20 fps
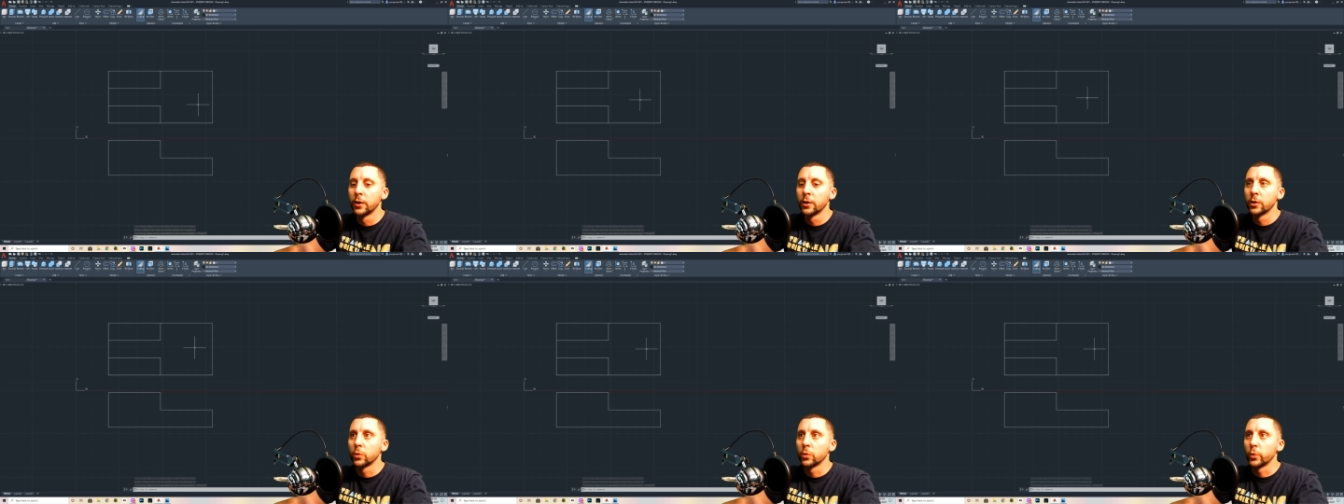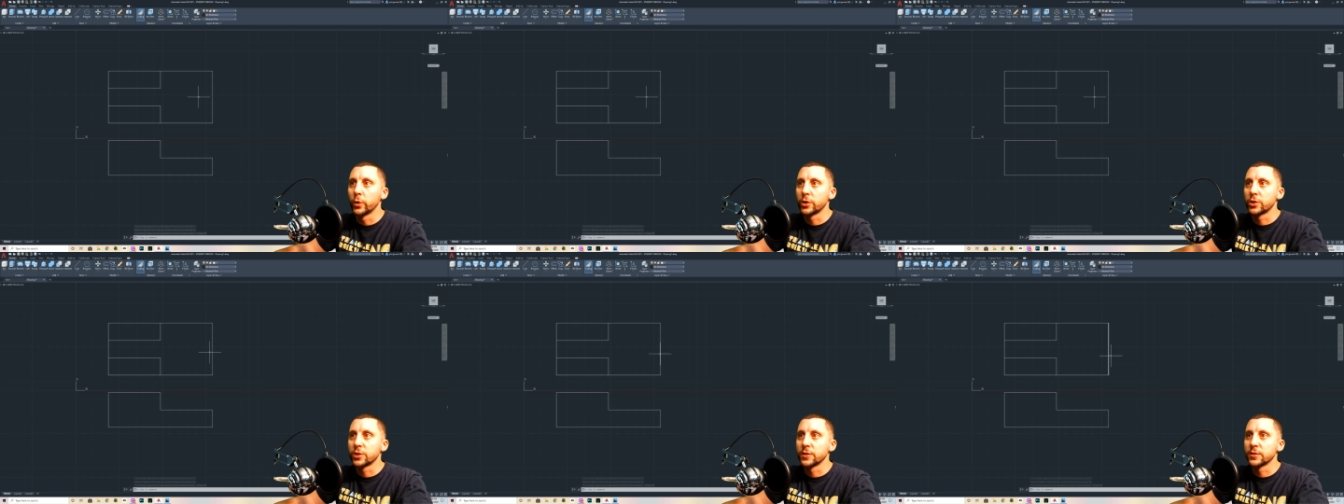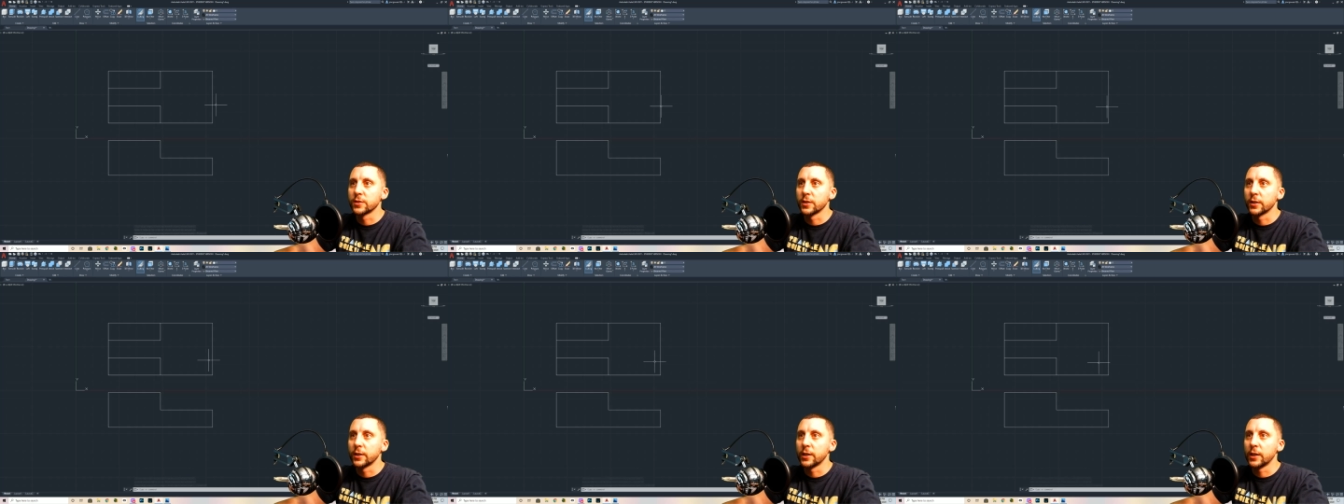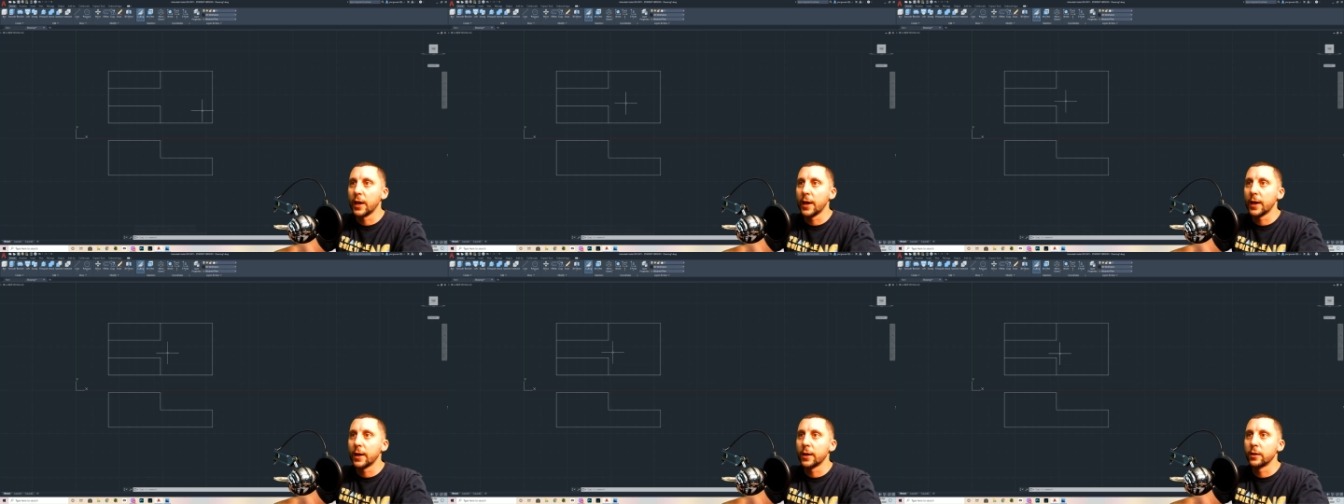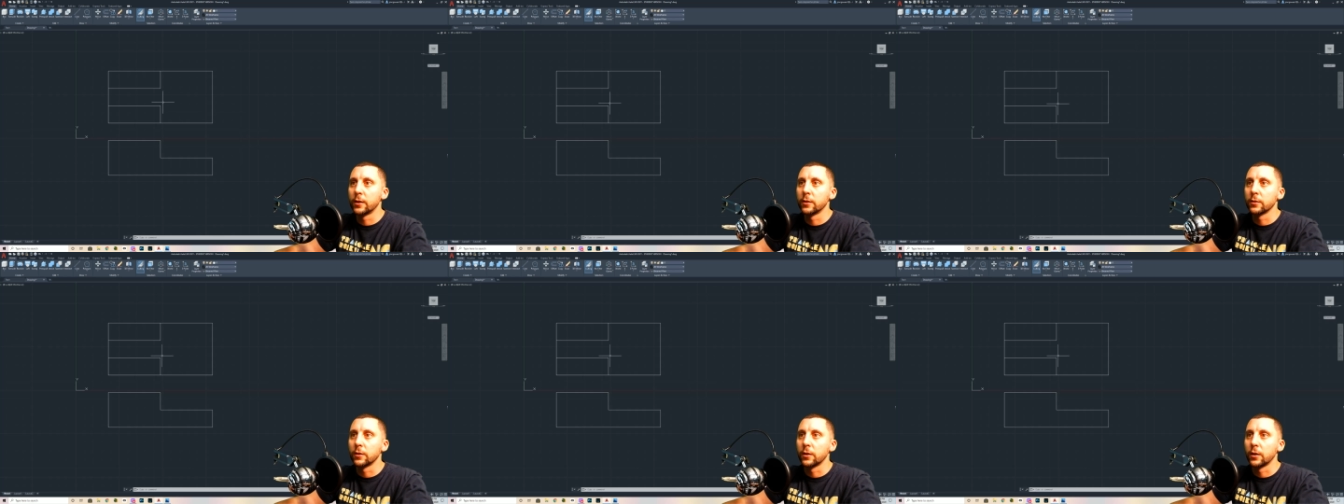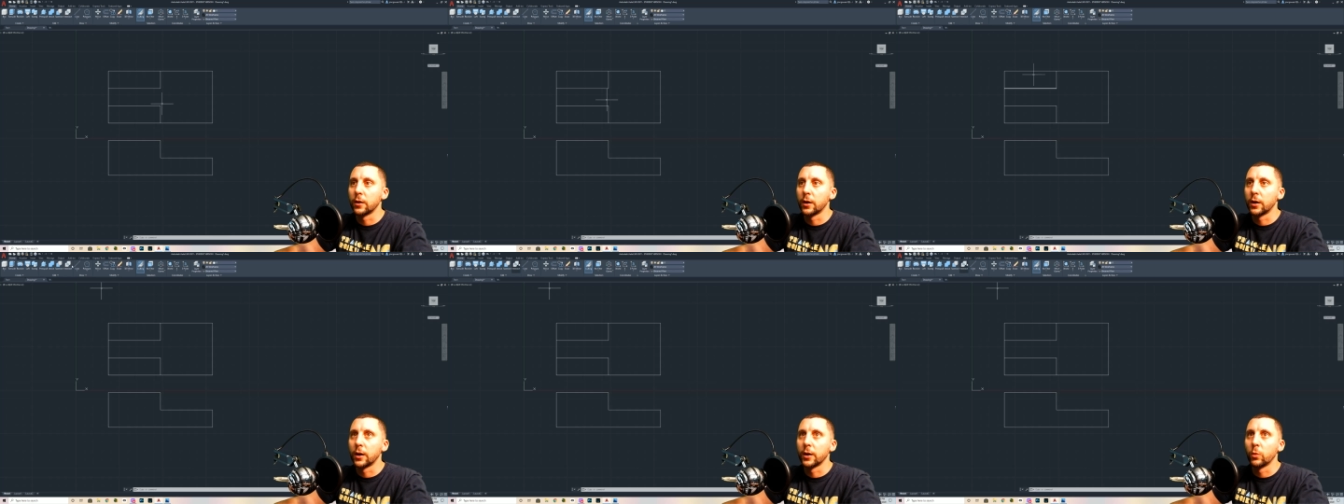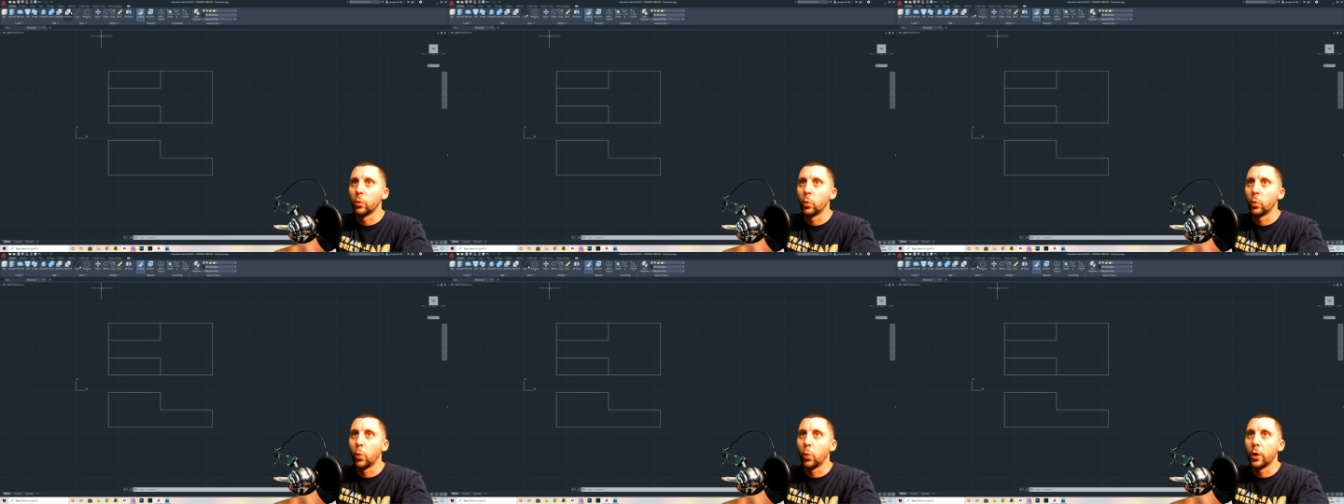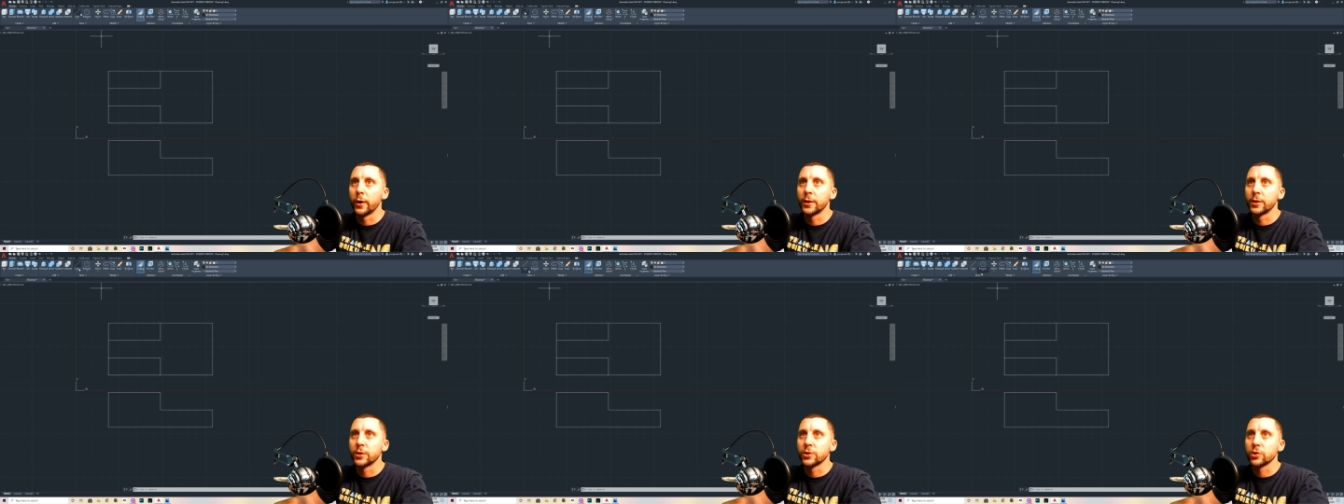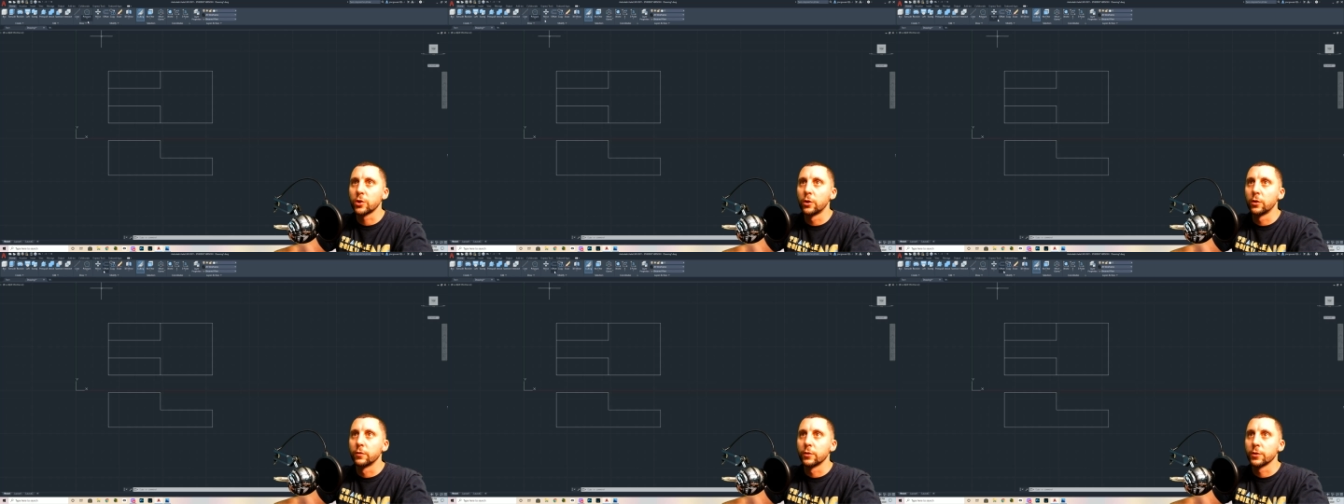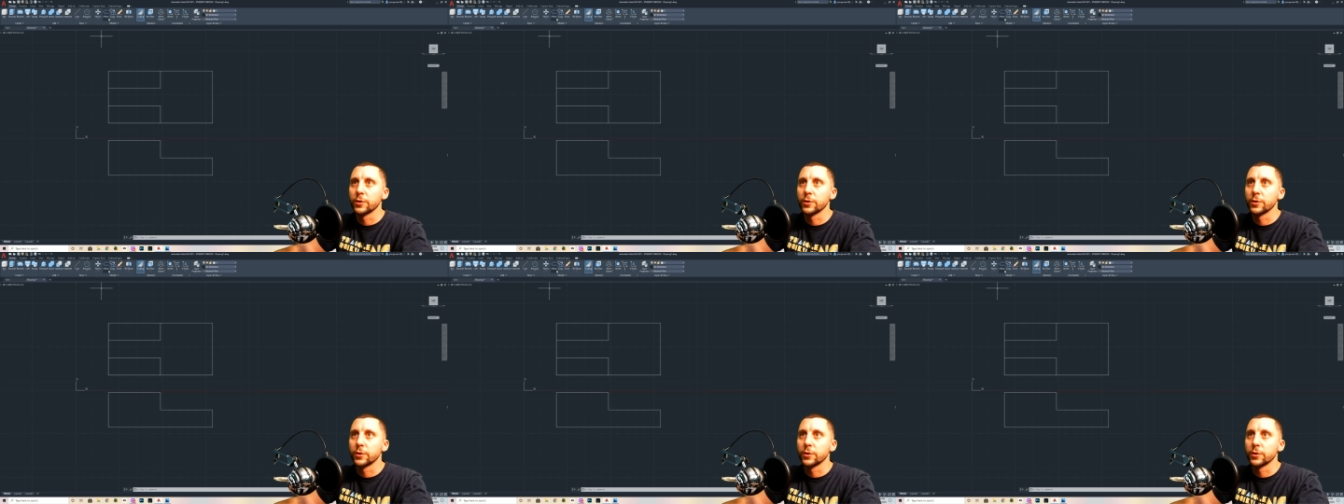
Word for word: which is again uh, one inch over.